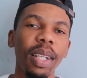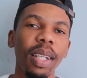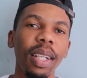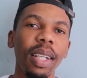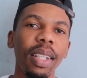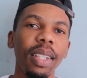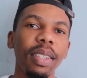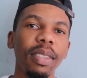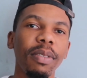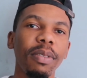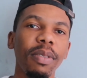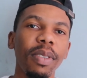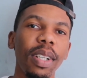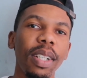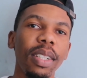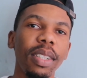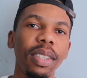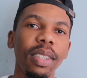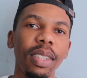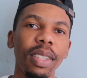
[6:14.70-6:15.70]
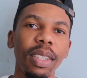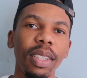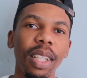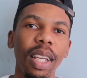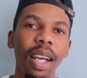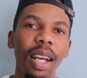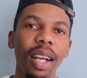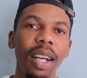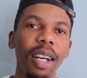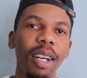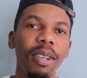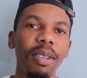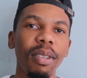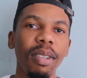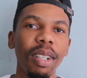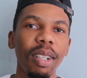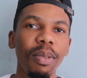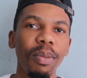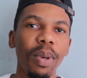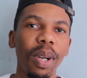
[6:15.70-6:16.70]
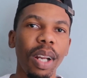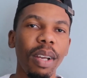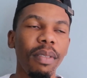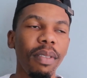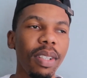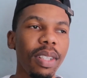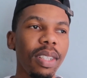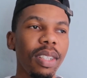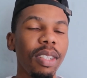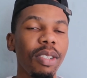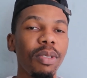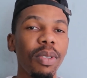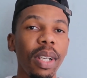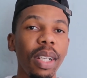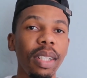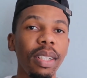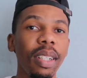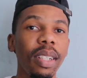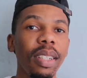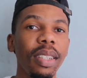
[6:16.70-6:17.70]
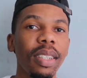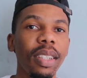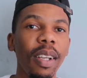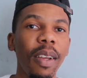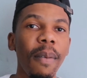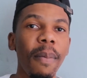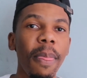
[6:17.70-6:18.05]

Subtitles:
and fund the account and whatever and trade it,